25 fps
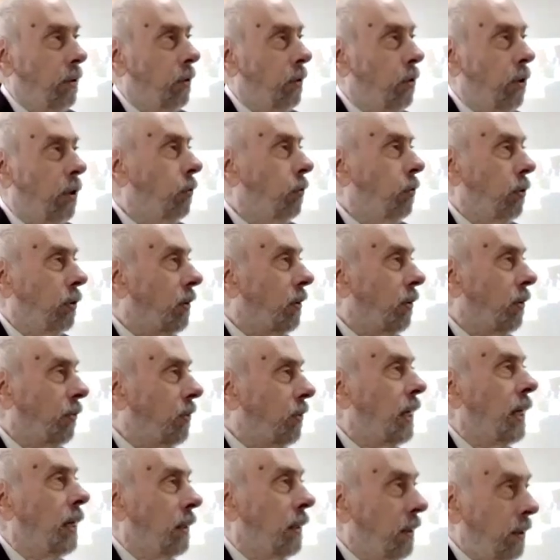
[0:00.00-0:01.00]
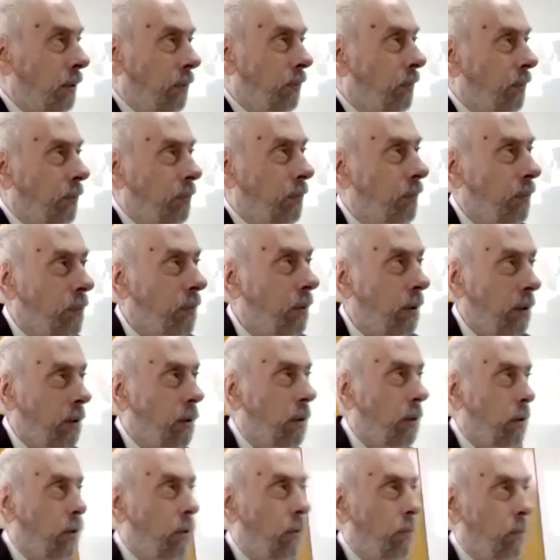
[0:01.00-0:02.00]
don't understand.
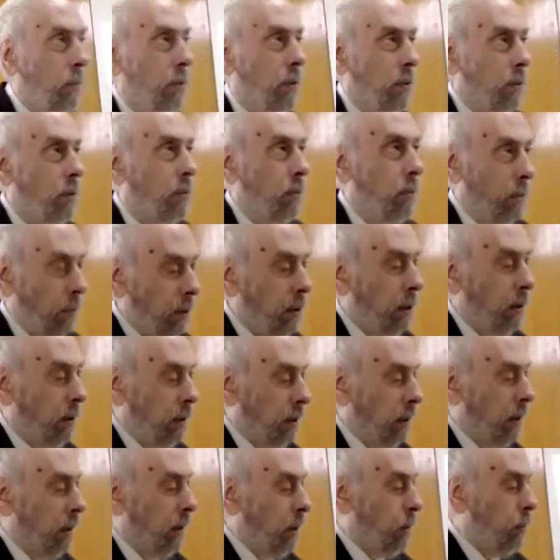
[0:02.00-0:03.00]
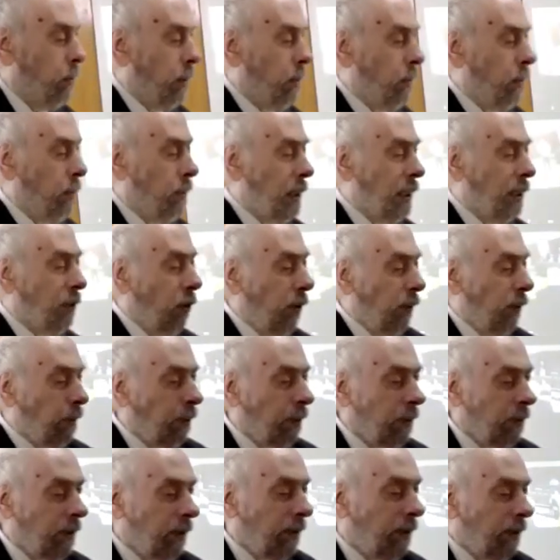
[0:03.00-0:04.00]
Anyway, we'll do
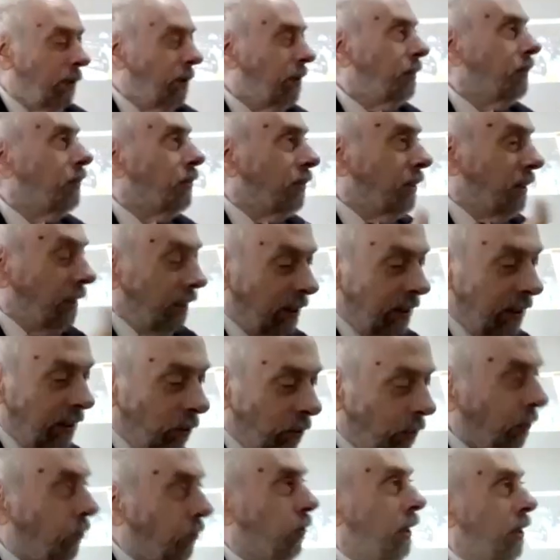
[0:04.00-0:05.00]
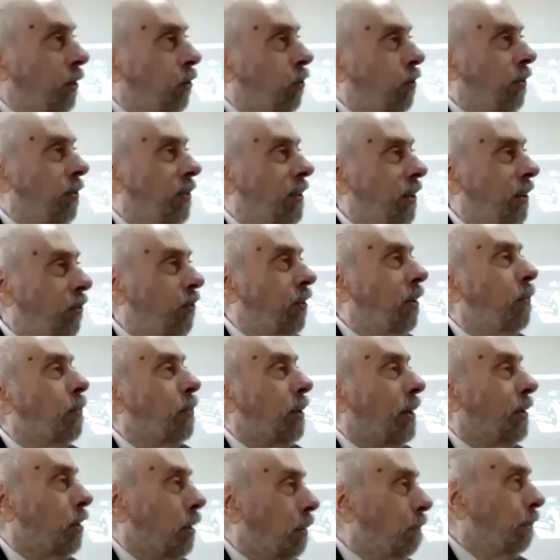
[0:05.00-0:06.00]
the research. It's not
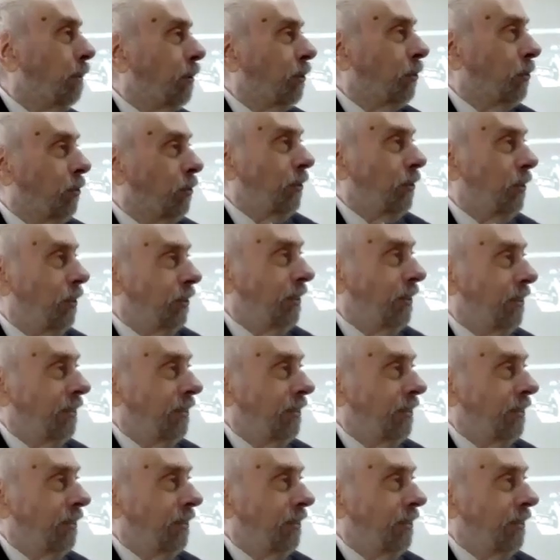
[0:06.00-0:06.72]
very important to you.